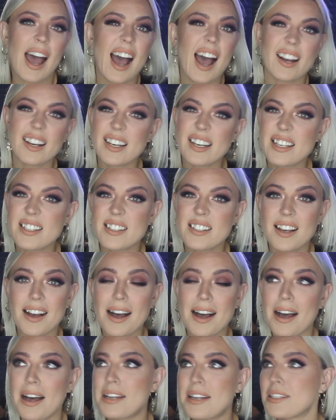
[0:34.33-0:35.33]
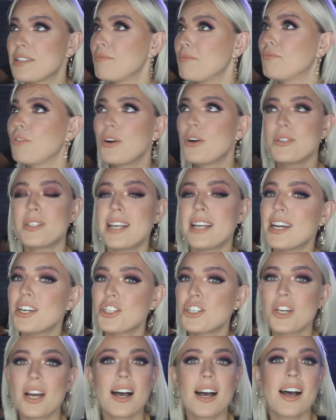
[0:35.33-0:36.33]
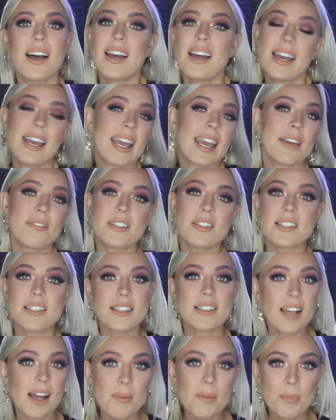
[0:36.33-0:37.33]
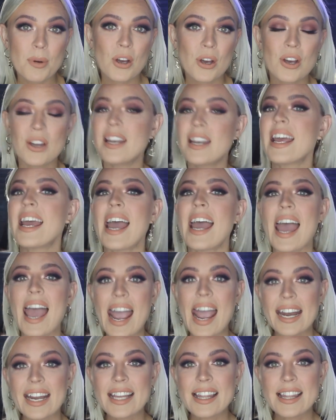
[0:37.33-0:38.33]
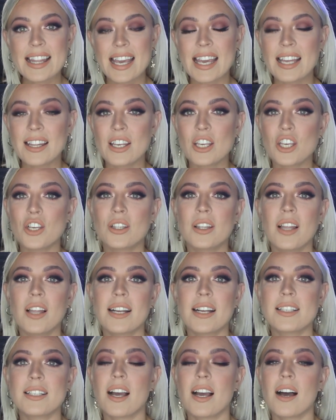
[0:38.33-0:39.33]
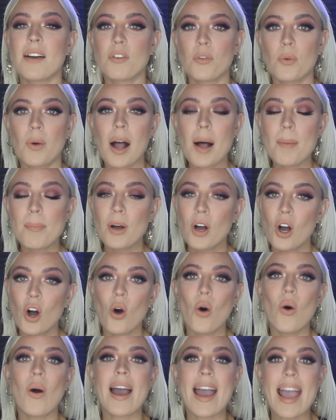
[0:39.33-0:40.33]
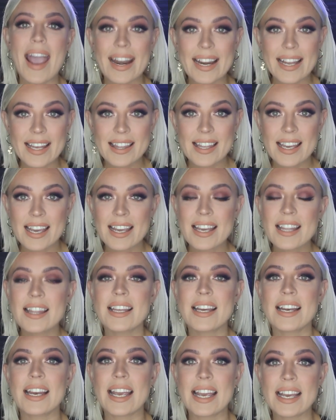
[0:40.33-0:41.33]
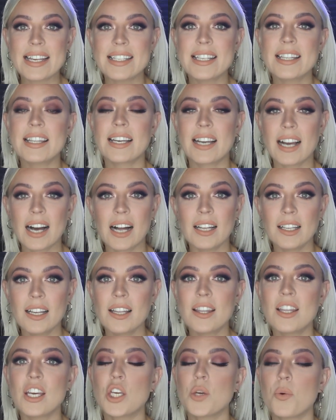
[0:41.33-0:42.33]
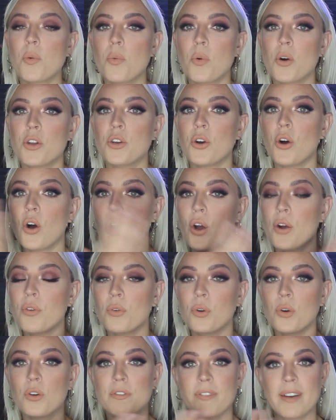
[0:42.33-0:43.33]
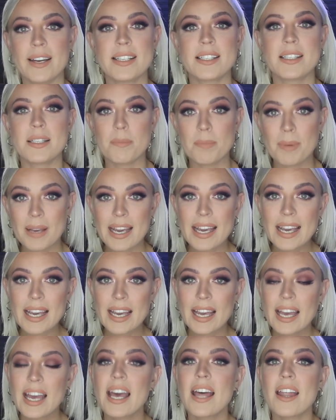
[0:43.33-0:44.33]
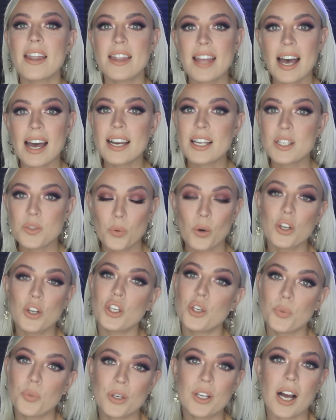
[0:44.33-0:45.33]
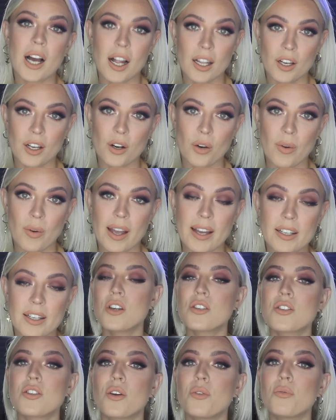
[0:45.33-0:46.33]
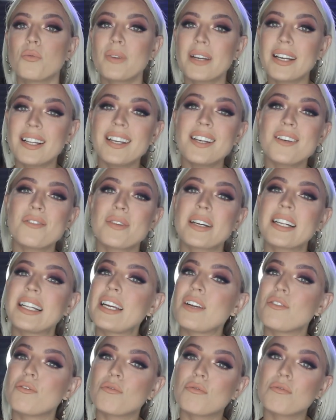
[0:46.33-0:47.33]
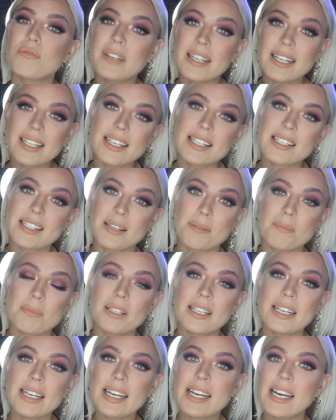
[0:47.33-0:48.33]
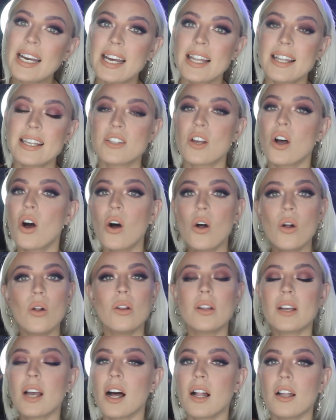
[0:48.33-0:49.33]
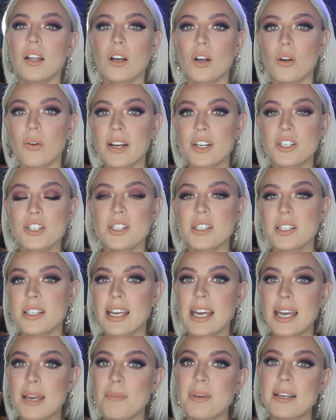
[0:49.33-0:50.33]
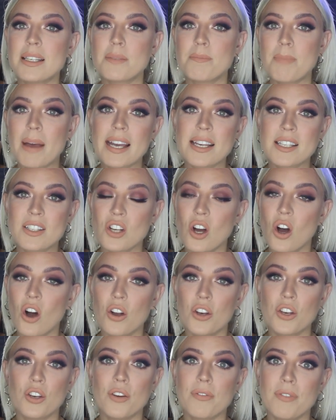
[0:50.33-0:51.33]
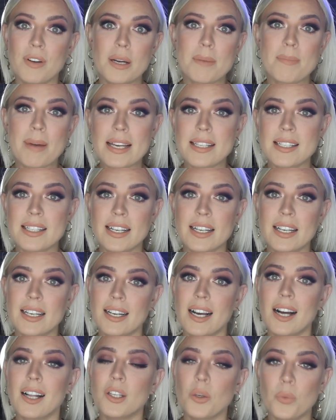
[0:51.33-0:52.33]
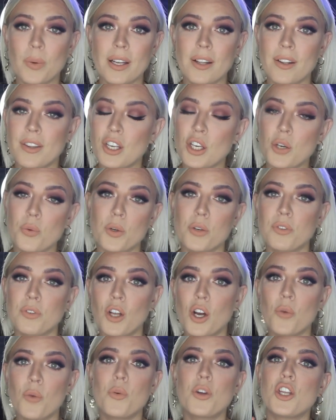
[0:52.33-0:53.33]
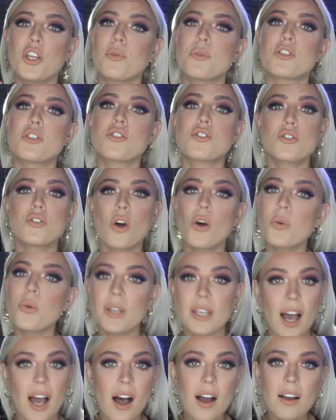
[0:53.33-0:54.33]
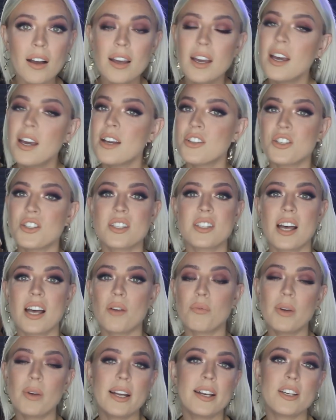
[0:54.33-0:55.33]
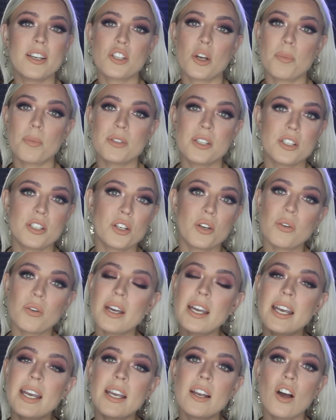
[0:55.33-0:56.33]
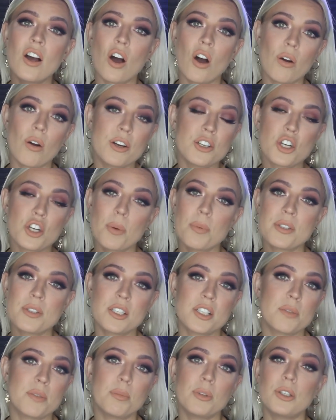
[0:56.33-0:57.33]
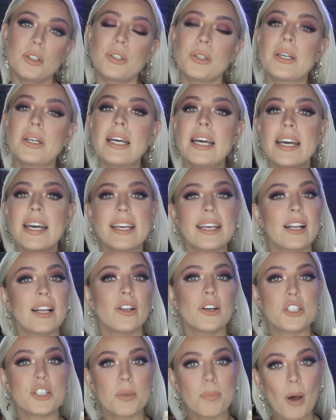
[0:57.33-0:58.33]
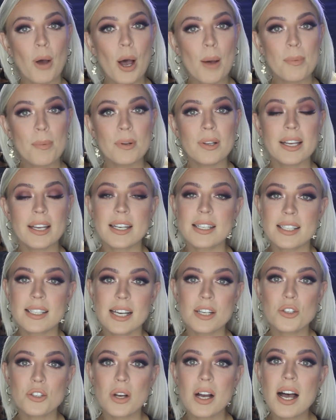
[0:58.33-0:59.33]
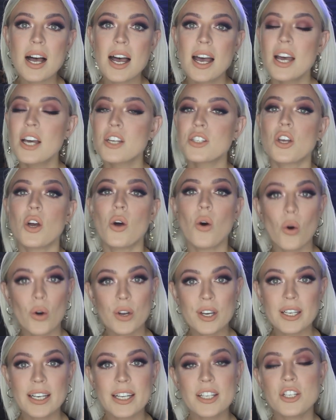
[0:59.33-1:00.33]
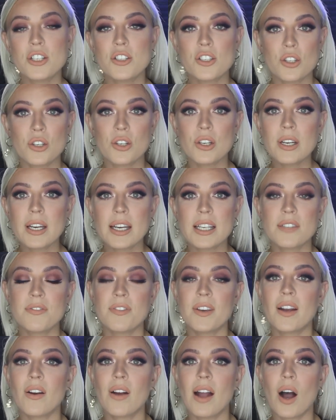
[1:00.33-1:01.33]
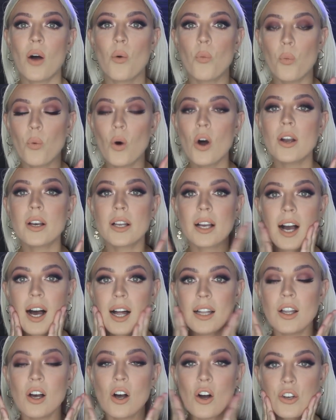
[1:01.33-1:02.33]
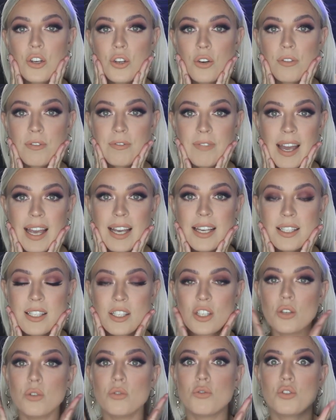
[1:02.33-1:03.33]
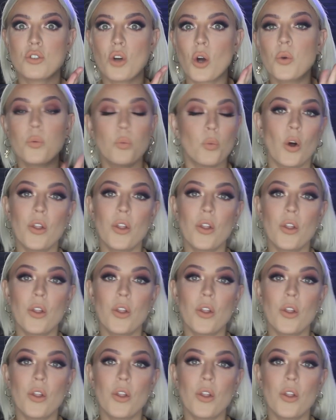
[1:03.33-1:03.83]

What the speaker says: acne scars, rosacea, even sunburn, anything that you'd like to cover up or anything that isn't the color that you would want your overall face to be, that is what you would color correct. So really, really, really simply, this whole color correction scheme is based on your very basic color wheel that you would have learned when you were so young, just that red is opposite to green, orange opposite to blue, yellow to purple, etc. So all you need to do is figure out what color on your face you don't